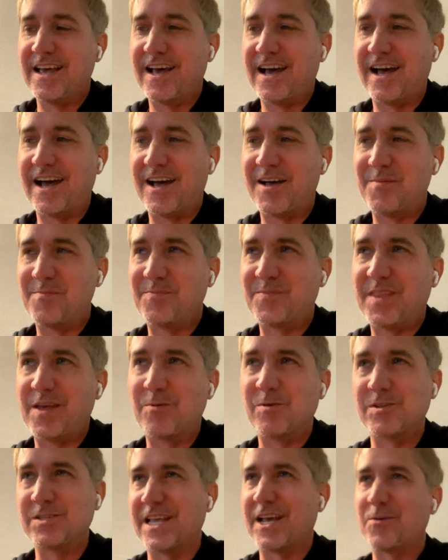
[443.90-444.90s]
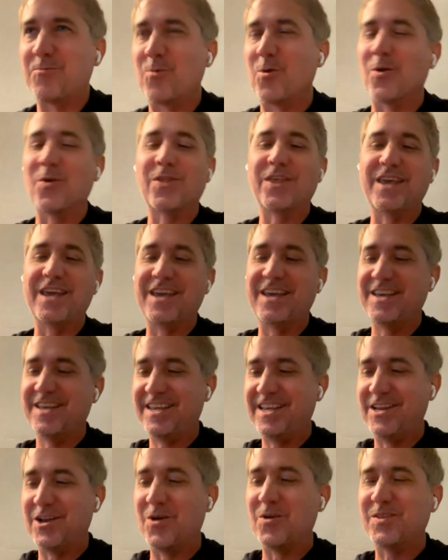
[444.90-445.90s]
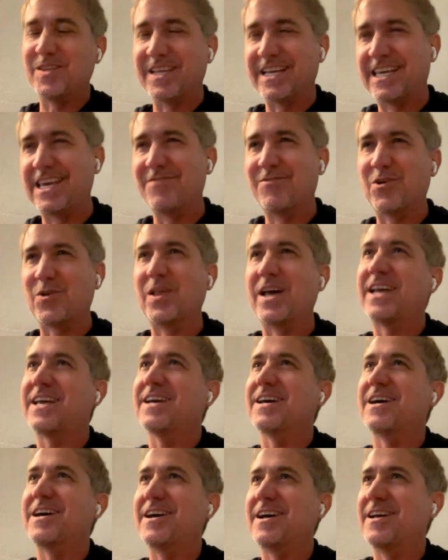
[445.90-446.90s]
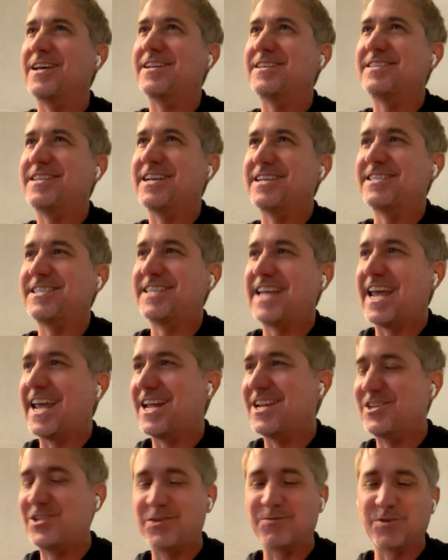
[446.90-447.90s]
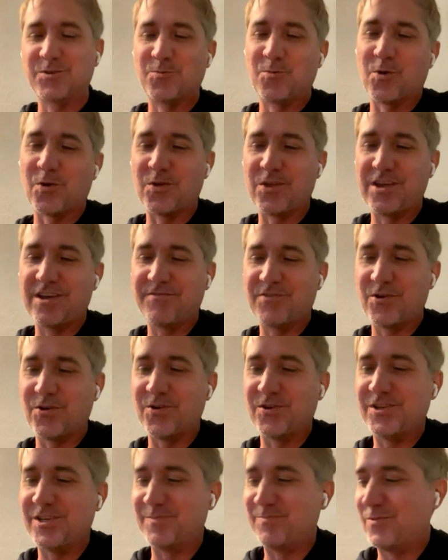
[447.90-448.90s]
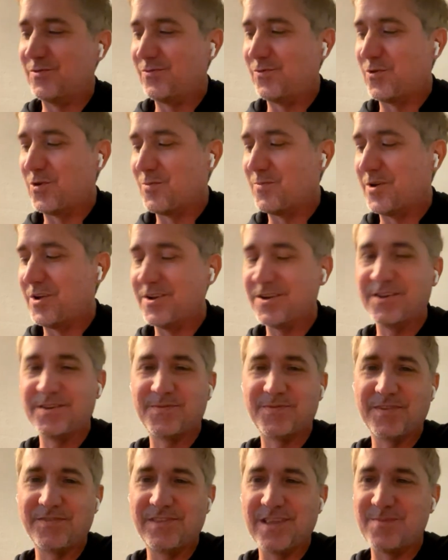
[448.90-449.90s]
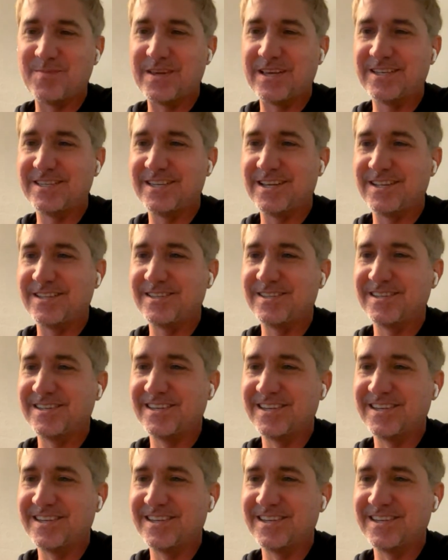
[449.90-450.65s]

um, that was like worthy, you know, to like give her like a, a, a stage that was worthy of her to perform on, if that makes sense.